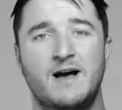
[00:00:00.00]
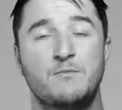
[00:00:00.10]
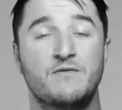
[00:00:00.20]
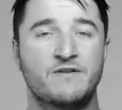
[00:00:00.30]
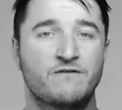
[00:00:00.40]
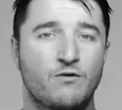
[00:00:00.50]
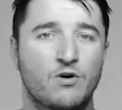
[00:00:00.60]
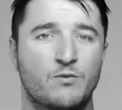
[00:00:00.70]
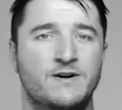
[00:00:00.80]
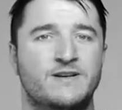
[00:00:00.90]
moving
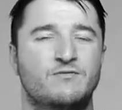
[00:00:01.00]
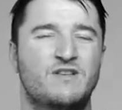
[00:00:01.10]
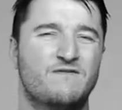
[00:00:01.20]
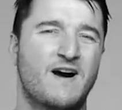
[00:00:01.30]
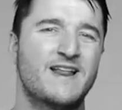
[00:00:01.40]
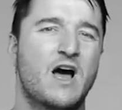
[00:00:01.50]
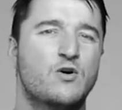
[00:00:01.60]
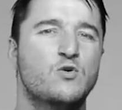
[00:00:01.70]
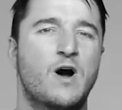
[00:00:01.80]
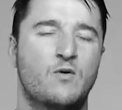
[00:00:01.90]
forward to really find out
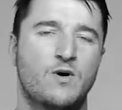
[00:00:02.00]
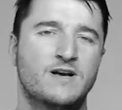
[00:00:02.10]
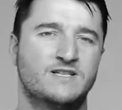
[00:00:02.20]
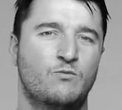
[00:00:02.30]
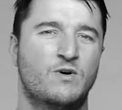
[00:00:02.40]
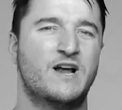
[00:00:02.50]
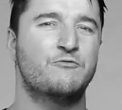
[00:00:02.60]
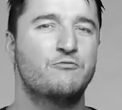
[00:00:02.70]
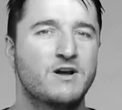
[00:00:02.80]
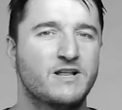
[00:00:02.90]
who I was and what I
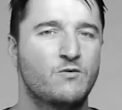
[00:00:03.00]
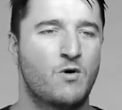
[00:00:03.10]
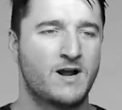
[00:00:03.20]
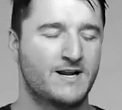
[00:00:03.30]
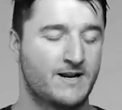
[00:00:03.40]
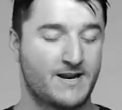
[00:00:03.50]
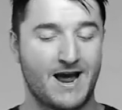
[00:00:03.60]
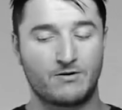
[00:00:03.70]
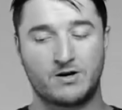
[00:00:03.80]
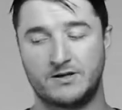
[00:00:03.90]
really wanted. And
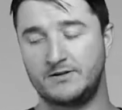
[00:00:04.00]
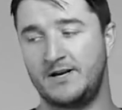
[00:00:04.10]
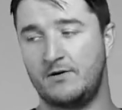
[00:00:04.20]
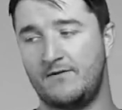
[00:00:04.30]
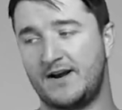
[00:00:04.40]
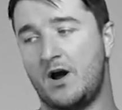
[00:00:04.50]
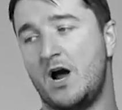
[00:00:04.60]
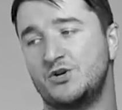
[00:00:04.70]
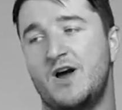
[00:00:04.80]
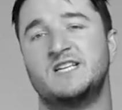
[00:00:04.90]
now, you know, if I
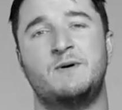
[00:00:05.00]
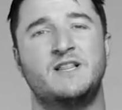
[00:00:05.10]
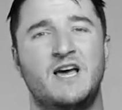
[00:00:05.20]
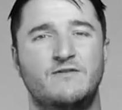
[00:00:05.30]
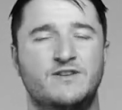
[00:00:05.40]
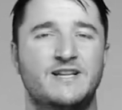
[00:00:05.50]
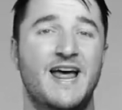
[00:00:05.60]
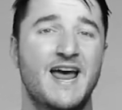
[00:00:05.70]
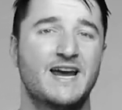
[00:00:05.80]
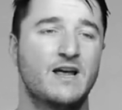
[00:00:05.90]
contrast my life
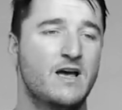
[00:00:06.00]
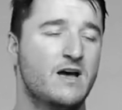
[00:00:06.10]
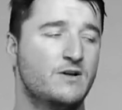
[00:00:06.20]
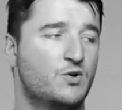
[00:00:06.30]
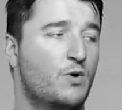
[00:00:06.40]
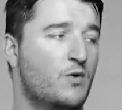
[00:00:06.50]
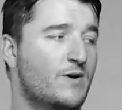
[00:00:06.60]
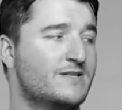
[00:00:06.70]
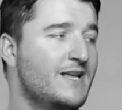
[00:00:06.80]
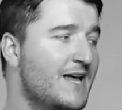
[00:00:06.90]
today to what it
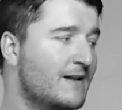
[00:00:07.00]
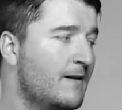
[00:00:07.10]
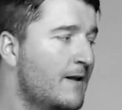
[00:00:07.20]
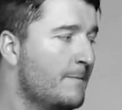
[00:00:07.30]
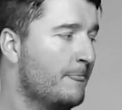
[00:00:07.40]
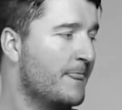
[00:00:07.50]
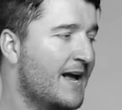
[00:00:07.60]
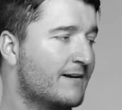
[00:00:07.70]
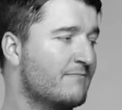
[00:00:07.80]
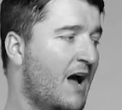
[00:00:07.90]
was then,
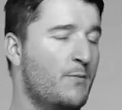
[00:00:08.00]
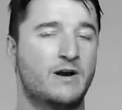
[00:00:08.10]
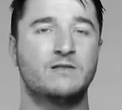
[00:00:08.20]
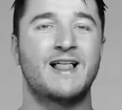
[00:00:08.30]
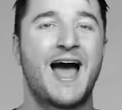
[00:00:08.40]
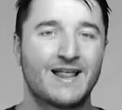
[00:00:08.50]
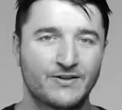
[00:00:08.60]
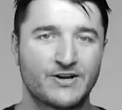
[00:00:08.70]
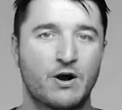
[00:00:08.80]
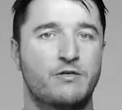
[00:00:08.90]
like I would
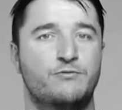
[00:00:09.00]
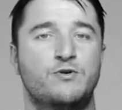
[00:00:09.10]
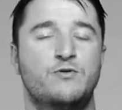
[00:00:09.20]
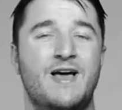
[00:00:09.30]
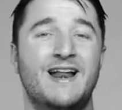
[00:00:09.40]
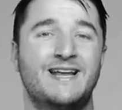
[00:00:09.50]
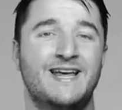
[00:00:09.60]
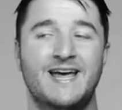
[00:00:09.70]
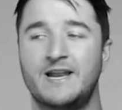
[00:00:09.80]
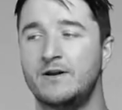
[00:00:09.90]
gladly go through that
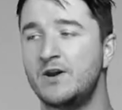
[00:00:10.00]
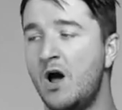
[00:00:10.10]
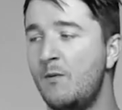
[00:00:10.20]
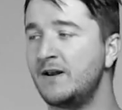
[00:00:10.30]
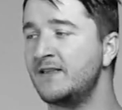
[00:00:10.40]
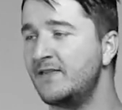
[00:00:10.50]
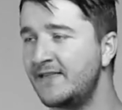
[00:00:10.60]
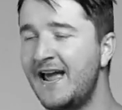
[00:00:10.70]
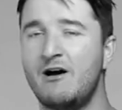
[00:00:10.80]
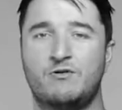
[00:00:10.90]
again, knowing
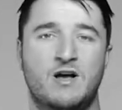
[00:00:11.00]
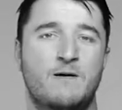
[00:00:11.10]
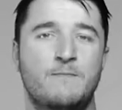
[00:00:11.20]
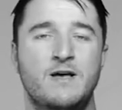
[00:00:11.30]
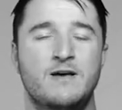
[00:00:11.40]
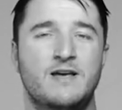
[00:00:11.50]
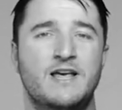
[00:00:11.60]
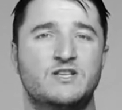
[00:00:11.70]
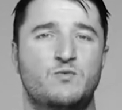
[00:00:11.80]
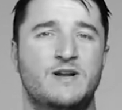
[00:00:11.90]
that the outcome
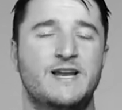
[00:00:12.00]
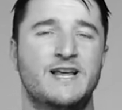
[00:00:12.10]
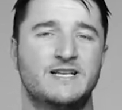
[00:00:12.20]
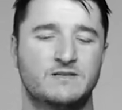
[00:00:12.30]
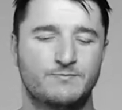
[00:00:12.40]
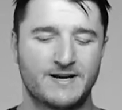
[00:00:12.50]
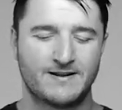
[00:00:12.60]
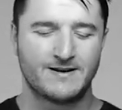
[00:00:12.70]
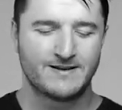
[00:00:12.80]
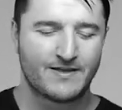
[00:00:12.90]
is what it is.
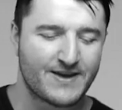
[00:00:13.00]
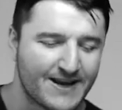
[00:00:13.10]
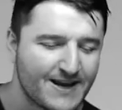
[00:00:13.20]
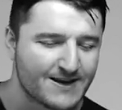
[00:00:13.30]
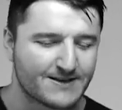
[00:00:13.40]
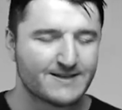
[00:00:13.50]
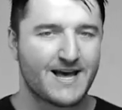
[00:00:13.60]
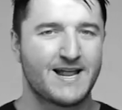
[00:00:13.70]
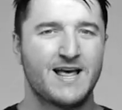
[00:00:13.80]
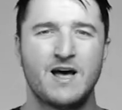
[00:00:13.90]
But the thing is
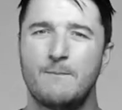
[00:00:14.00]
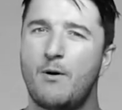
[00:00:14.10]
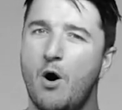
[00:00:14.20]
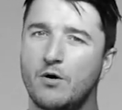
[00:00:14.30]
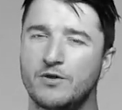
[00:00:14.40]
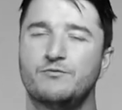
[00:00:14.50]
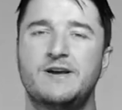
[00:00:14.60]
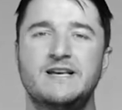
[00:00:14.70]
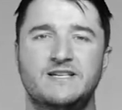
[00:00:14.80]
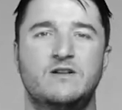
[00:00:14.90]
that part of the
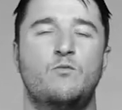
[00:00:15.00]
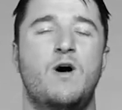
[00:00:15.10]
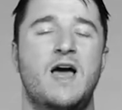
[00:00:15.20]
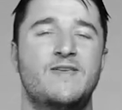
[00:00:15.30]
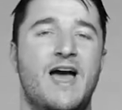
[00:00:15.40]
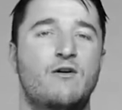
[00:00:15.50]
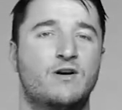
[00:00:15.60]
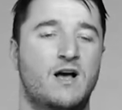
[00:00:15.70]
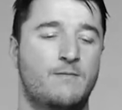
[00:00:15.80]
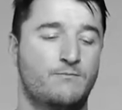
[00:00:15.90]
reason why the
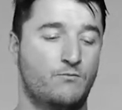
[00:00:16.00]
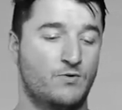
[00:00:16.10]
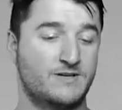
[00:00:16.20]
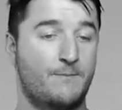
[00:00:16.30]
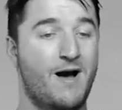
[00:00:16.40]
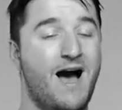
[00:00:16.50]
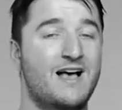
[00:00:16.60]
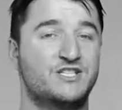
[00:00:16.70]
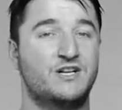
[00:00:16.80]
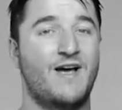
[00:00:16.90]
outcome was a
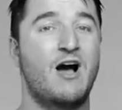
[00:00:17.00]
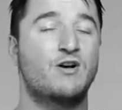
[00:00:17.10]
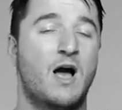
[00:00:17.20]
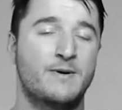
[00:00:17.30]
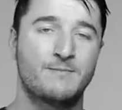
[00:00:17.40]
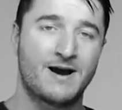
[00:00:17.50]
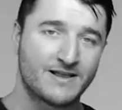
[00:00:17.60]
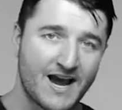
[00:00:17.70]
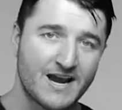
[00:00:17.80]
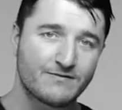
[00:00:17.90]
positive outcome in my
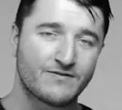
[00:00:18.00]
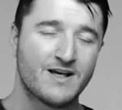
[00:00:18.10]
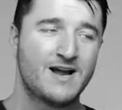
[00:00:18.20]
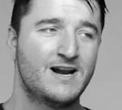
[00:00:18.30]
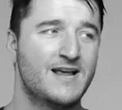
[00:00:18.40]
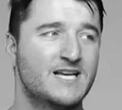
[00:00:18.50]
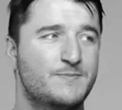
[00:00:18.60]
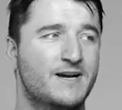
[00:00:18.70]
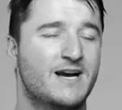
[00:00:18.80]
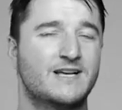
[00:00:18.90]
life is
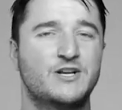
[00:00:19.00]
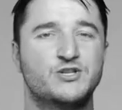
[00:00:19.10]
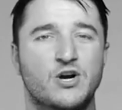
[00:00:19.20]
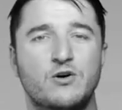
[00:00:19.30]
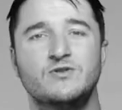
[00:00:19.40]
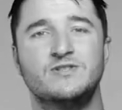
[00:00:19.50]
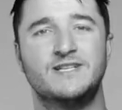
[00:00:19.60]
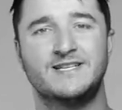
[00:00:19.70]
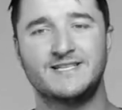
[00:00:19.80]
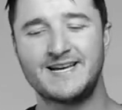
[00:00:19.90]
because I chose
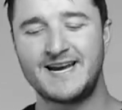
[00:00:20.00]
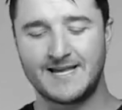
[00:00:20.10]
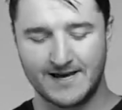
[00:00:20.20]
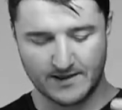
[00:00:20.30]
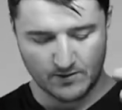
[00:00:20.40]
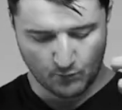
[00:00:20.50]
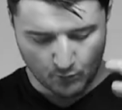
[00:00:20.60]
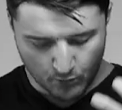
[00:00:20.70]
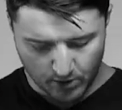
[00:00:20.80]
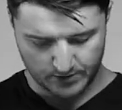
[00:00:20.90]
to see that the
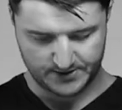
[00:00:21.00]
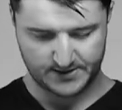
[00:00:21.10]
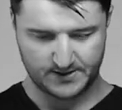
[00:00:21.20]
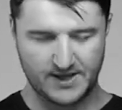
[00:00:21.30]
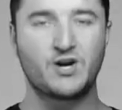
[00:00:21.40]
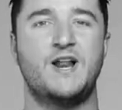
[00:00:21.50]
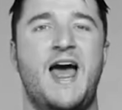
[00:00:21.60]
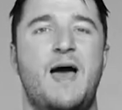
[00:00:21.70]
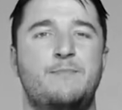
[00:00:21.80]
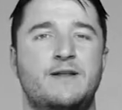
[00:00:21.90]
worst that could
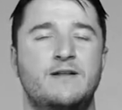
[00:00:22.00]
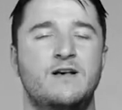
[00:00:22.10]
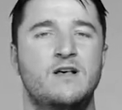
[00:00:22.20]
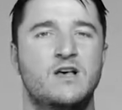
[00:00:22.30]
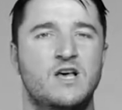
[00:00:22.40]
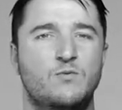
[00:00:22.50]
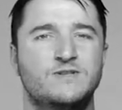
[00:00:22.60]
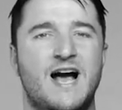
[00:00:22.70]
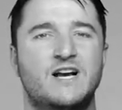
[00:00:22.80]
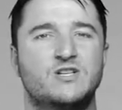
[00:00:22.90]
happen
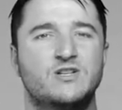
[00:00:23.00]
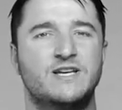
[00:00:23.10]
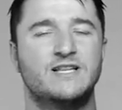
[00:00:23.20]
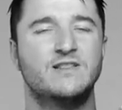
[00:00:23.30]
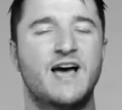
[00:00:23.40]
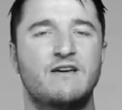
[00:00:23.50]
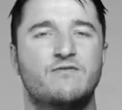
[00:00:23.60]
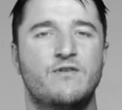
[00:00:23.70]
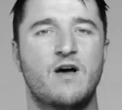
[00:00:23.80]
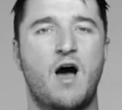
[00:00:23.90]
was actually
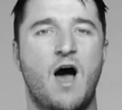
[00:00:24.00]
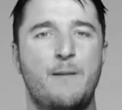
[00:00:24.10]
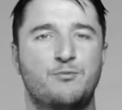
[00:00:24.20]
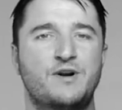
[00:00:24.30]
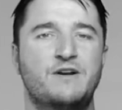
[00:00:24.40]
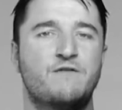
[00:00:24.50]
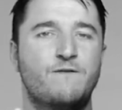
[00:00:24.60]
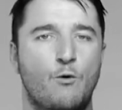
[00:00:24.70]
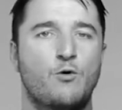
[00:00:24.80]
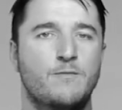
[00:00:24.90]
life operating
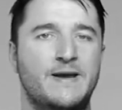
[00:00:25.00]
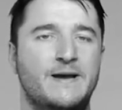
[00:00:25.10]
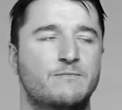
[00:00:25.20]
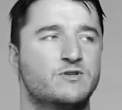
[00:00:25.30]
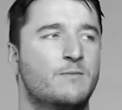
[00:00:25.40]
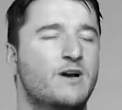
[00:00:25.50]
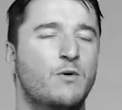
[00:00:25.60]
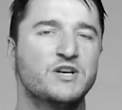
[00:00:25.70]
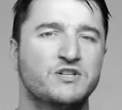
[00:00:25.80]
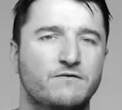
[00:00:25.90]
for me. So my
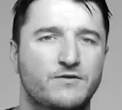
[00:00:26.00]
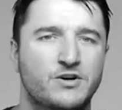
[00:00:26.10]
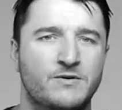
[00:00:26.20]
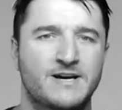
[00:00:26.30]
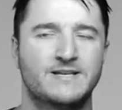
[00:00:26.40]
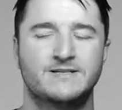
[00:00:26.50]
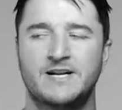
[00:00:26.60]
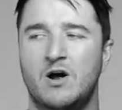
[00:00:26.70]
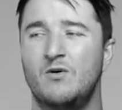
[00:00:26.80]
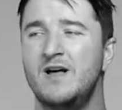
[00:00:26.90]
question for you is, you
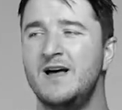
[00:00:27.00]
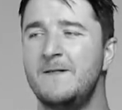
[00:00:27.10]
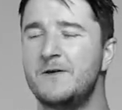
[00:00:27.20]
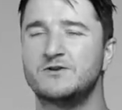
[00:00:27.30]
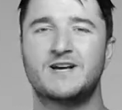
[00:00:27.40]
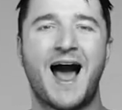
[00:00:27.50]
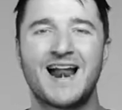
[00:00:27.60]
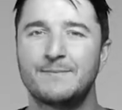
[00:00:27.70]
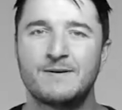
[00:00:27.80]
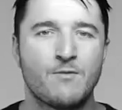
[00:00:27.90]
know, there's got
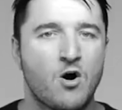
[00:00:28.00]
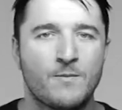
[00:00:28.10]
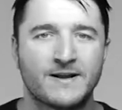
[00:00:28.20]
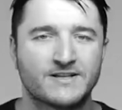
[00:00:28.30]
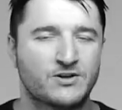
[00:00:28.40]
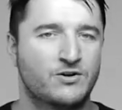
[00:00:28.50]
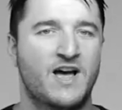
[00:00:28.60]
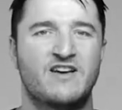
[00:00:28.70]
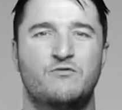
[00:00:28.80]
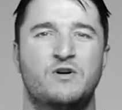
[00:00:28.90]
to be moments in your
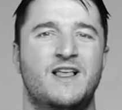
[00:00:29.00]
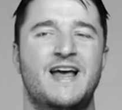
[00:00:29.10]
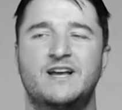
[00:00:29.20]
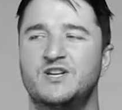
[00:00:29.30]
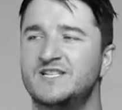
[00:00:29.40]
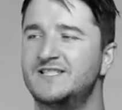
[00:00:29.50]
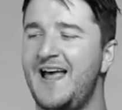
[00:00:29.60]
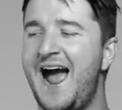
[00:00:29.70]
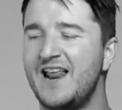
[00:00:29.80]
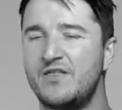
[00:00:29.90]
life where like just
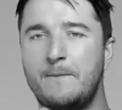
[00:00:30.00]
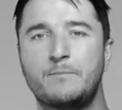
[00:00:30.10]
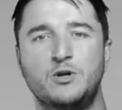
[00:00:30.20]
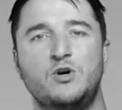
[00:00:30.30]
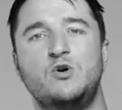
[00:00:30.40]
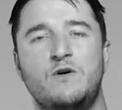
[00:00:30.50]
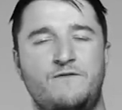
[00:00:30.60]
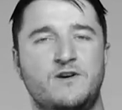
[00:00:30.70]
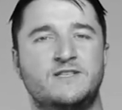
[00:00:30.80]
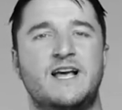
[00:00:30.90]
out of the blue, it
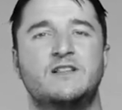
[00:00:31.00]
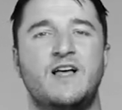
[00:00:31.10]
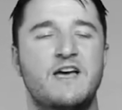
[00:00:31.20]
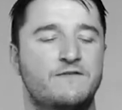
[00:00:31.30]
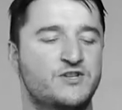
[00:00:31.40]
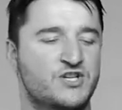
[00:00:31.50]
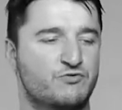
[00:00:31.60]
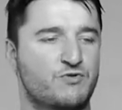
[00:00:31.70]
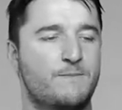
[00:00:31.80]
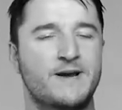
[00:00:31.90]
feels like life is just
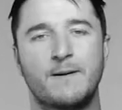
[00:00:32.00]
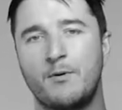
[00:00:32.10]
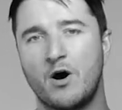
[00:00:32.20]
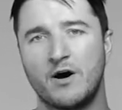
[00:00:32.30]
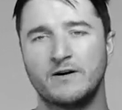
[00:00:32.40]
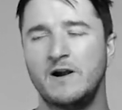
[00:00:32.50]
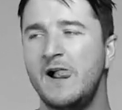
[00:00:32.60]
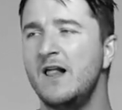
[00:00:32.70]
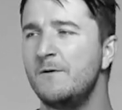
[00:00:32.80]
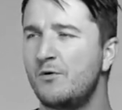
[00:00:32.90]
ripping apart,
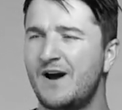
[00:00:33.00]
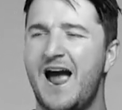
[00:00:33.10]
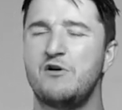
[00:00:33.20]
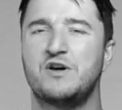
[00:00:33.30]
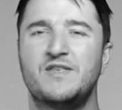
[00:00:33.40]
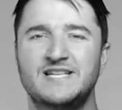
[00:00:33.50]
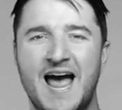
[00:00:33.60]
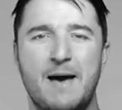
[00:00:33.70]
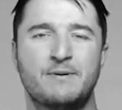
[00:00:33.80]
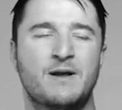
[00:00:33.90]
or how could this
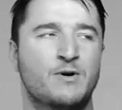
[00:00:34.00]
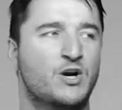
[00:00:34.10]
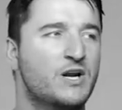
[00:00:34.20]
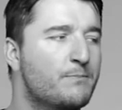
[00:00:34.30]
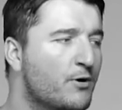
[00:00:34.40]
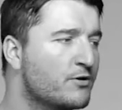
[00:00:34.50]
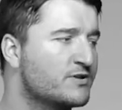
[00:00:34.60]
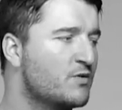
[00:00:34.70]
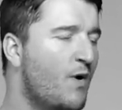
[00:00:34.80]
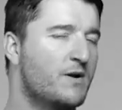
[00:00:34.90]
happen? I'm a good
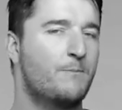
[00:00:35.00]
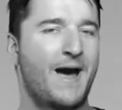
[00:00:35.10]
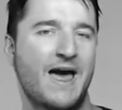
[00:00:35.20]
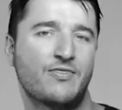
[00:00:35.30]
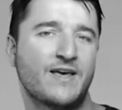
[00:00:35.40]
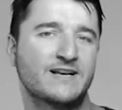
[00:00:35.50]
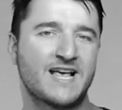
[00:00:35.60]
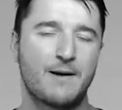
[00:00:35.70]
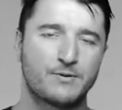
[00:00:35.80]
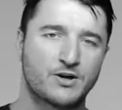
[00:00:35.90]
person. Why do bad things
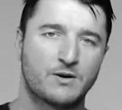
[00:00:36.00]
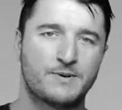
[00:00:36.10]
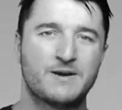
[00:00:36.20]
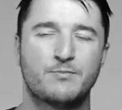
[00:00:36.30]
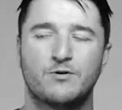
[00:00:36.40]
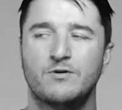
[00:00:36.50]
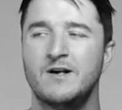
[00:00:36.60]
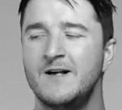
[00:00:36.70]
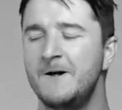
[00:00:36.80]
happen to good people?